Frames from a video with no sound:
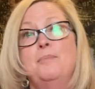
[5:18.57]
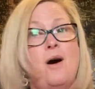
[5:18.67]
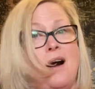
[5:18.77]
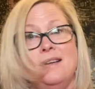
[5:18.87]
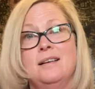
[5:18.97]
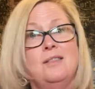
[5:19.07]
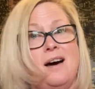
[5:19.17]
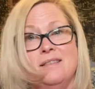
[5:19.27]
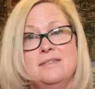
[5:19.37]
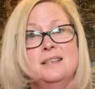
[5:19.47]
bought a
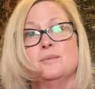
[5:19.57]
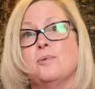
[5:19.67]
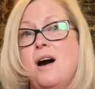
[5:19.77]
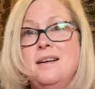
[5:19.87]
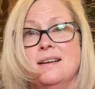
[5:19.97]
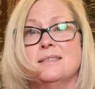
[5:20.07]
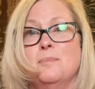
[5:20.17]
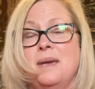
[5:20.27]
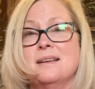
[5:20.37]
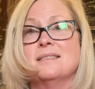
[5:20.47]
lot of these products
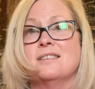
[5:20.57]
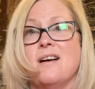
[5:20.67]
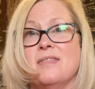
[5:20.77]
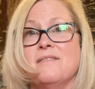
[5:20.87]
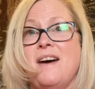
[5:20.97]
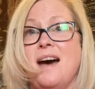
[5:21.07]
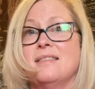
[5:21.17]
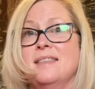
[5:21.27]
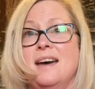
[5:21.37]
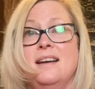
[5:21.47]
based on the
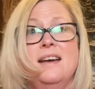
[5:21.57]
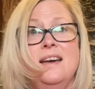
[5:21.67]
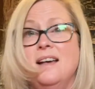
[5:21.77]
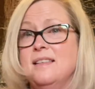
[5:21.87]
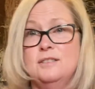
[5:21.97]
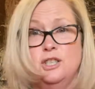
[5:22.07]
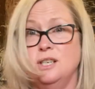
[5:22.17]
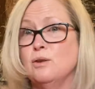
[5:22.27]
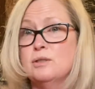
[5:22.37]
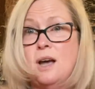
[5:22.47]
fact that she
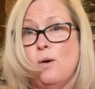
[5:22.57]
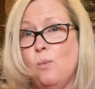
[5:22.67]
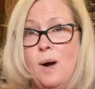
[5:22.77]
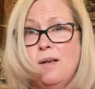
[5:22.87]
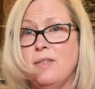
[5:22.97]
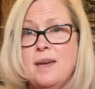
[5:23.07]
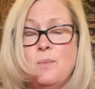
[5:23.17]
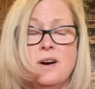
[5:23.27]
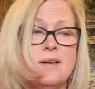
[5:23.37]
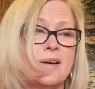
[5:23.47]
knows how well they
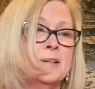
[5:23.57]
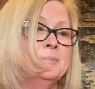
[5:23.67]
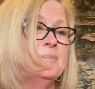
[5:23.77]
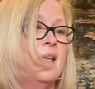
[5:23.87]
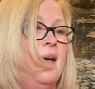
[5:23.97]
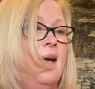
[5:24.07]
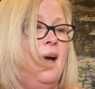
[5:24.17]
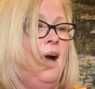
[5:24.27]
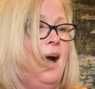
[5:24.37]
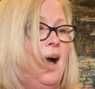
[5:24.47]
work.
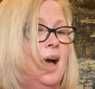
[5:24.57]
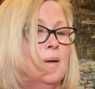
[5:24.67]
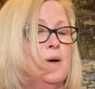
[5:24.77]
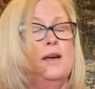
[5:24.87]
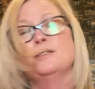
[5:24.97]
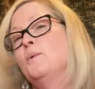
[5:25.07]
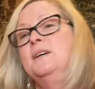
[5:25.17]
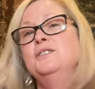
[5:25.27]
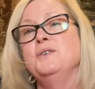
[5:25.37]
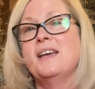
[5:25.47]
So
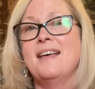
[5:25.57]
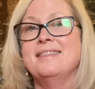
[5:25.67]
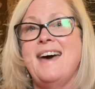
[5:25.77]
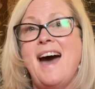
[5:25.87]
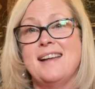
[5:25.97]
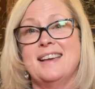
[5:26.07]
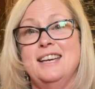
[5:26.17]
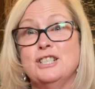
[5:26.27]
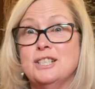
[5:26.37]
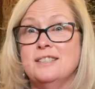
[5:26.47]
once you get that
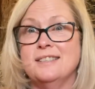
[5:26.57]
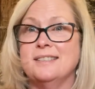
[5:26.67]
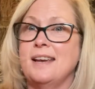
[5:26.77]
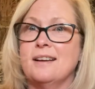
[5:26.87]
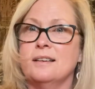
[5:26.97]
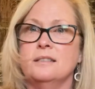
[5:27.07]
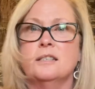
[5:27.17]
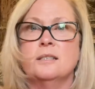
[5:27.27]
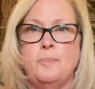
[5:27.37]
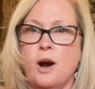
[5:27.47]
kitchen sink
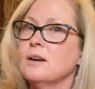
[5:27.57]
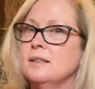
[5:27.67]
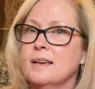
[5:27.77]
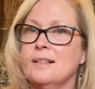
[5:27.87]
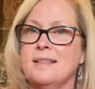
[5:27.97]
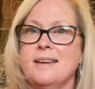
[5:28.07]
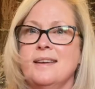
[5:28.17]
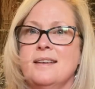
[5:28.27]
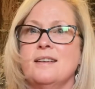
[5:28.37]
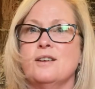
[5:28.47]
sparkling
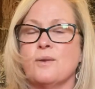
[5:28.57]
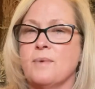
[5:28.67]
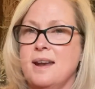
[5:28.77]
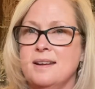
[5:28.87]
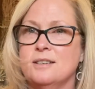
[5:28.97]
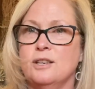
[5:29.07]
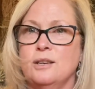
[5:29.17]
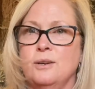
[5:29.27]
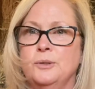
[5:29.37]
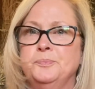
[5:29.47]
clean and you're ready
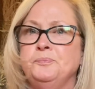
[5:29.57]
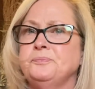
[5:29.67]
to